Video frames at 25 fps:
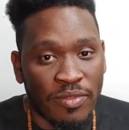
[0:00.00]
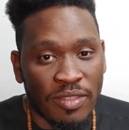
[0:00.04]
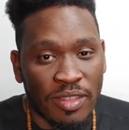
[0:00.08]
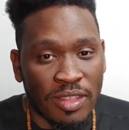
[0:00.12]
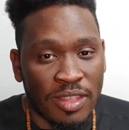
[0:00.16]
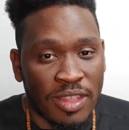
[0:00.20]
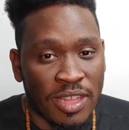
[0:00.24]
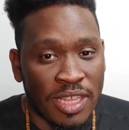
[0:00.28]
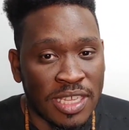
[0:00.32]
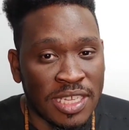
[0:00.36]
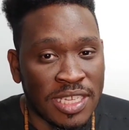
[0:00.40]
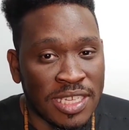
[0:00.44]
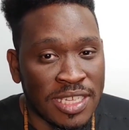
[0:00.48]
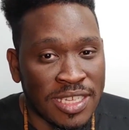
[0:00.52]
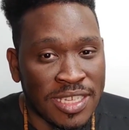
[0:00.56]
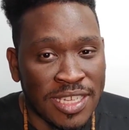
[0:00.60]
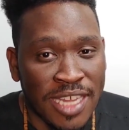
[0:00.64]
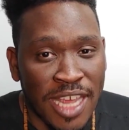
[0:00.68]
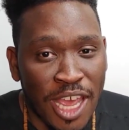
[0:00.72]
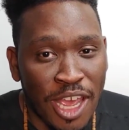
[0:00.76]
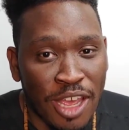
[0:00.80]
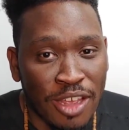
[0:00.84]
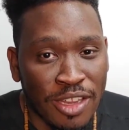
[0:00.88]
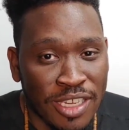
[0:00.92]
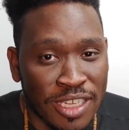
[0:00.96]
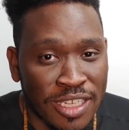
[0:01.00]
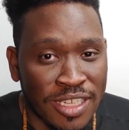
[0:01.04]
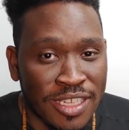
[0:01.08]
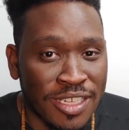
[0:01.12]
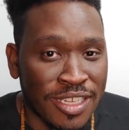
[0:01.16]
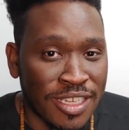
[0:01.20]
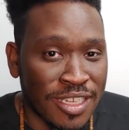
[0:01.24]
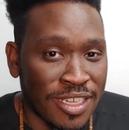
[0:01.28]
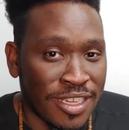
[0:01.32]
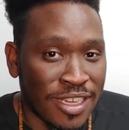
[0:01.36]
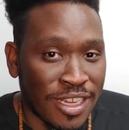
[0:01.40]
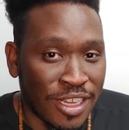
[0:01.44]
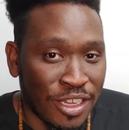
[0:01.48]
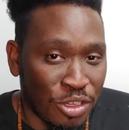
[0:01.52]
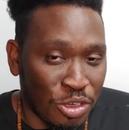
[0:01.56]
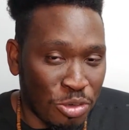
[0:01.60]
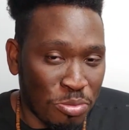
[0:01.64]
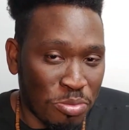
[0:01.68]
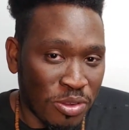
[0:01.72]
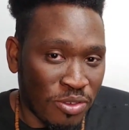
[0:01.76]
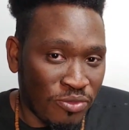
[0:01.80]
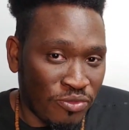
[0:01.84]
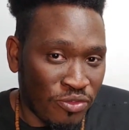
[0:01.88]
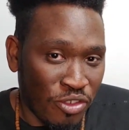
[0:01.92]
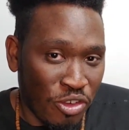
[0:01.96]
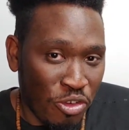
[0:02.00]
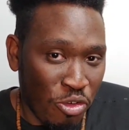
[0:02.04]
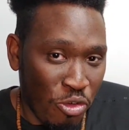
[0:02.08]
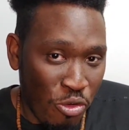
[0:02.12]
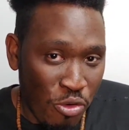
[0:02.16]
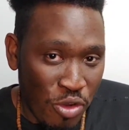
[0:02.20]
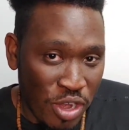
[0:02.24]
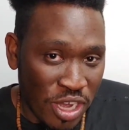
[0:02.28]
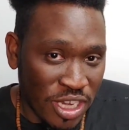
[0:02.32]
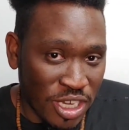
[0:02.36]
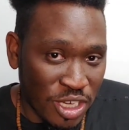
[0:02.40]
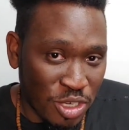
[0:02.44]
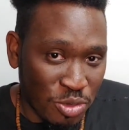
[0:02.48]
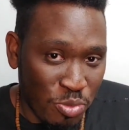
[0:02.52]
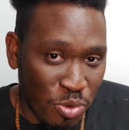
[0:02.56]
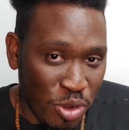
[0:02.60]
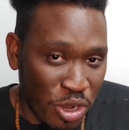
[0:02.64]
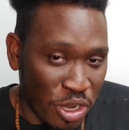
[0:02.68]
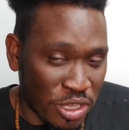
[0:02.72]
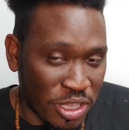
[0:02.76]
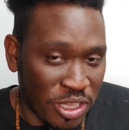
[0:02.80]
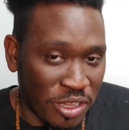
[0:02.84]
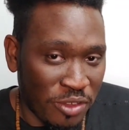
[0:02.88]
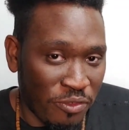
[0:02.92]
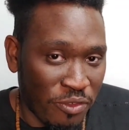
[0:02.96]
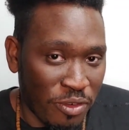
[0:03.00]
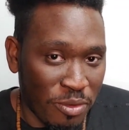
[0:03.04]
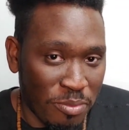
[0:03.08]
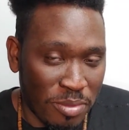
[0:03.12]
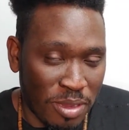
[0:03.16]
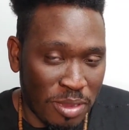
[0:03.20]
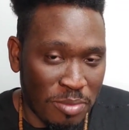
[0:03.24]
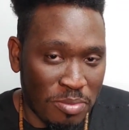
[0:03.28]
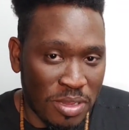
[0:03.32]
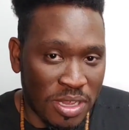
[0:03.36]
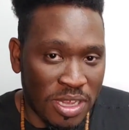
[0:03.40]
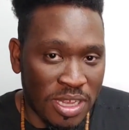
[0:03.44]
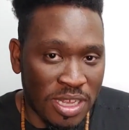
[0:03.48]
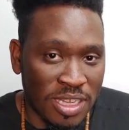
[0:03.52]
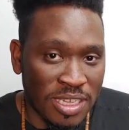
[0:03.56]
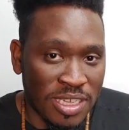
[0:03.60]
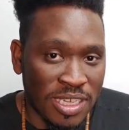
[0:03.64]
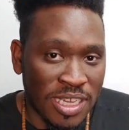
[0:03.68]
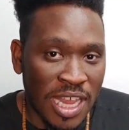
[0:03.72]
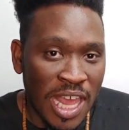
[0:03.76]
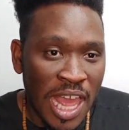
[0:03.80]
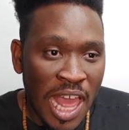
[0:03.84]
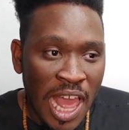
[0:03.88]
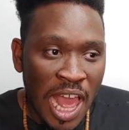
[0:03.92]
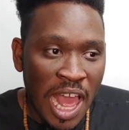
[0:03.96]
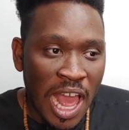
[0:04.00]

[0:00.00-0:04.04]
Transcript: this is a little bit cringeworthy for me because